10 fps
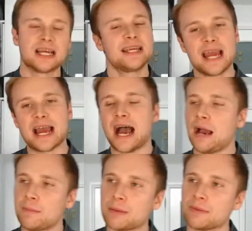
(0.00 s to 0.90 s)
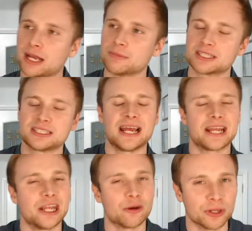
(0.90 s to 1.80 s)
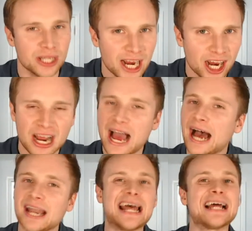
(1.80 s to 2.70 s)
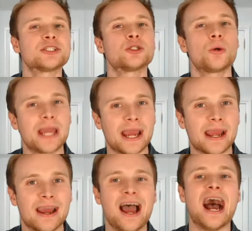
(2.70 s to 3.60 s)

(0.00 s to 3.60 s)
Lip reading: yeah, I might make a mistake here and there, and that's okay.